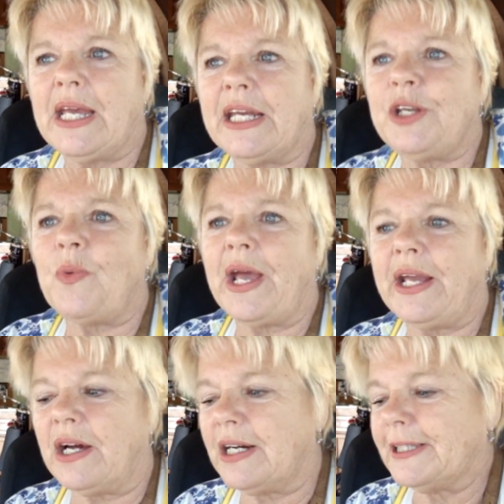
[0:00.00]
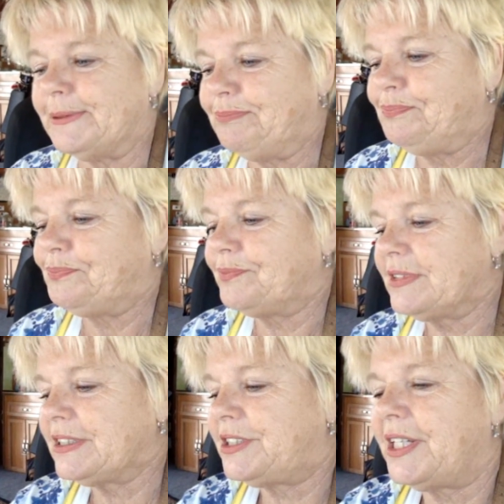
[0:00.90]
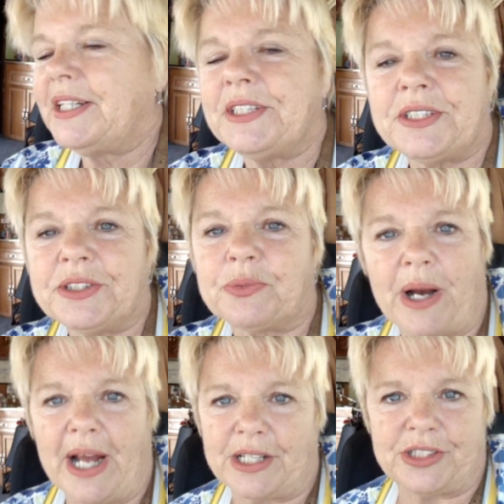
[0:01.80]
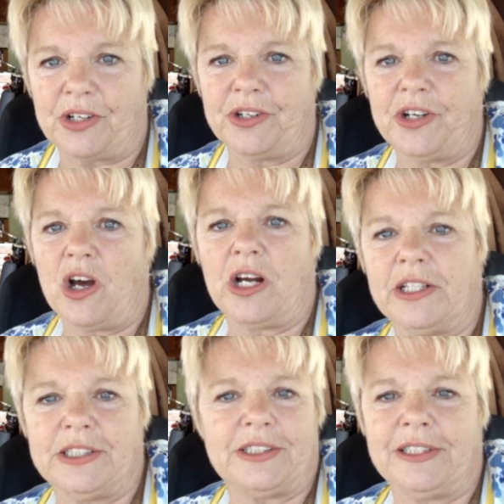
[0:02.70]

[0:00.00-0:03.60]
Anyway, Dennis's racks are not,